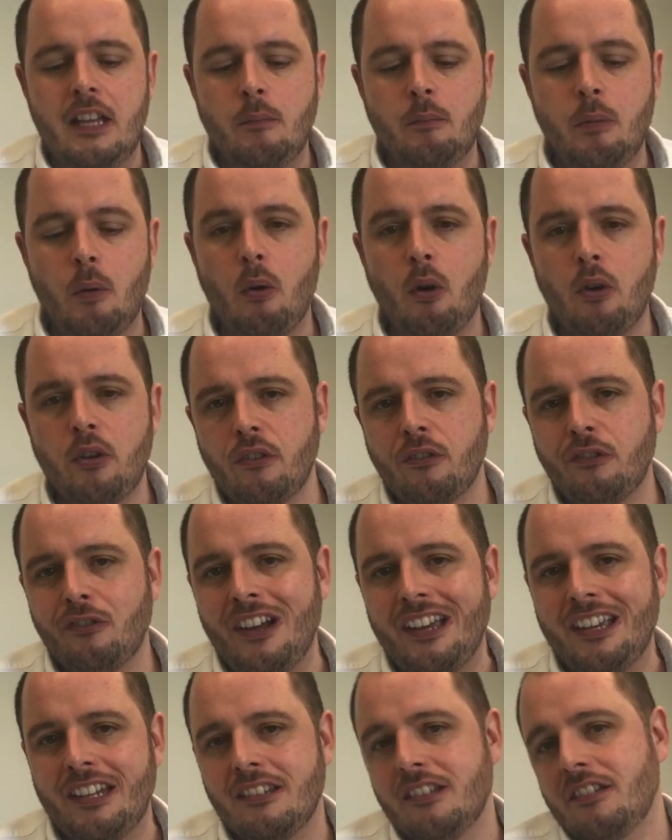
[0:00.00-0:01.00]
But what you'll
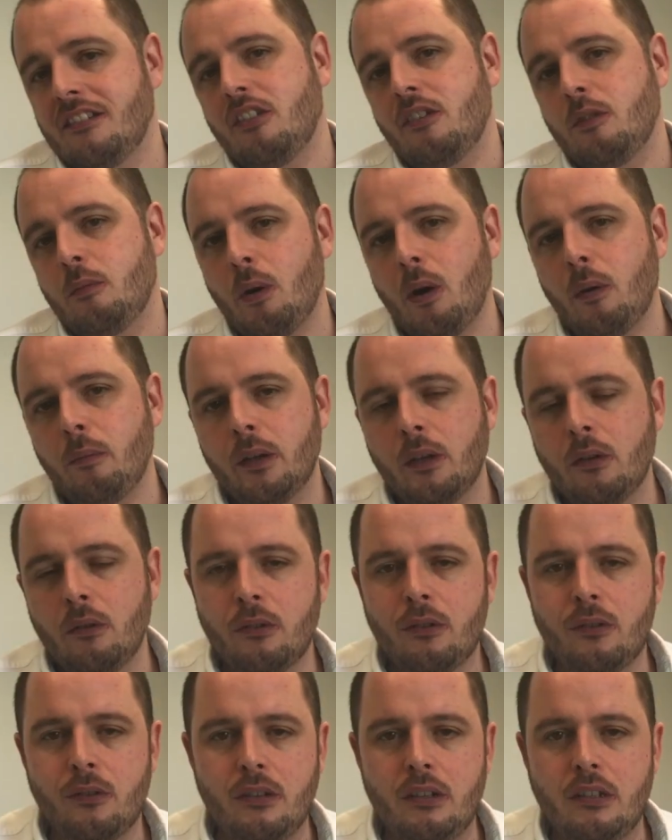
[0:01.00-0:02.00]
find is you could probably go
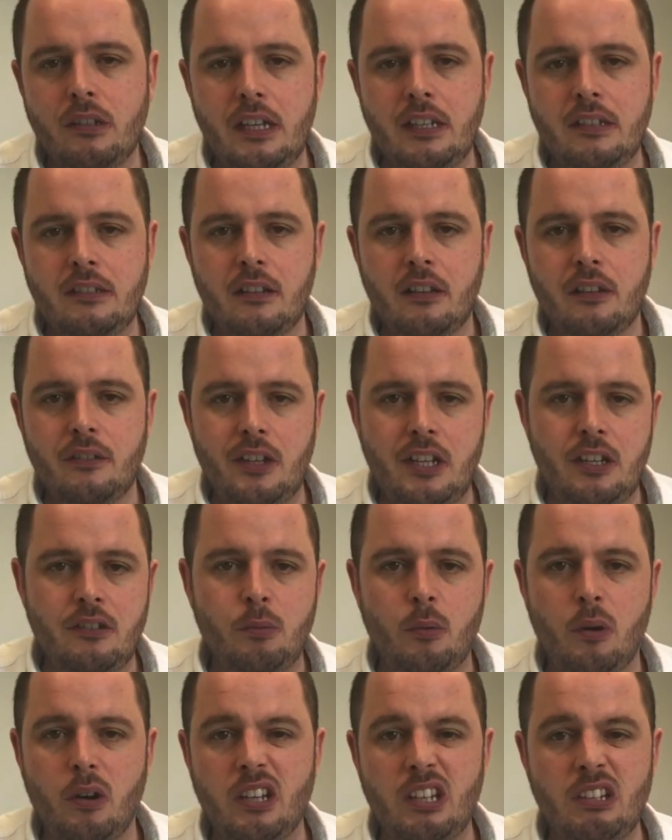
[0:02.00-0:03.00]
through the detail of each
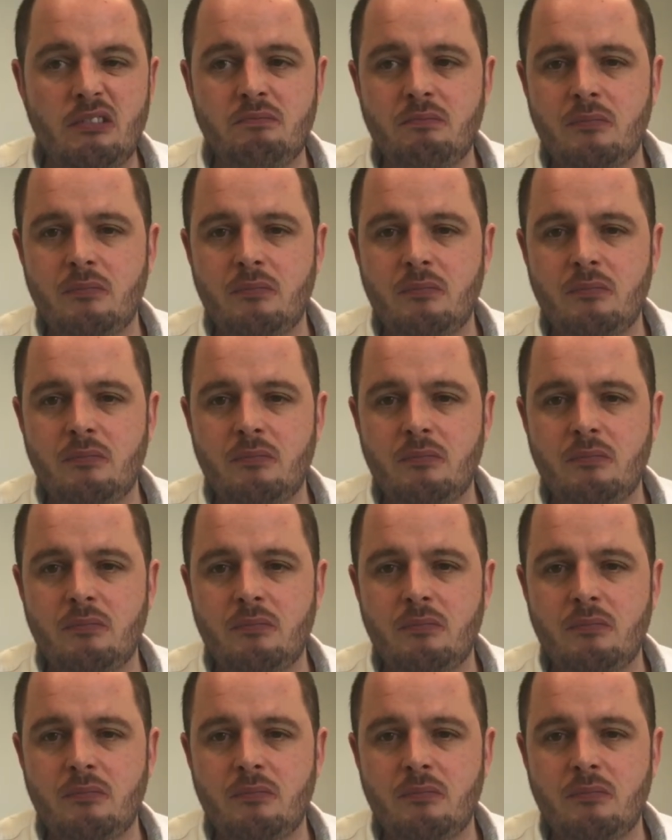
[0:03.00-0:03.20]
one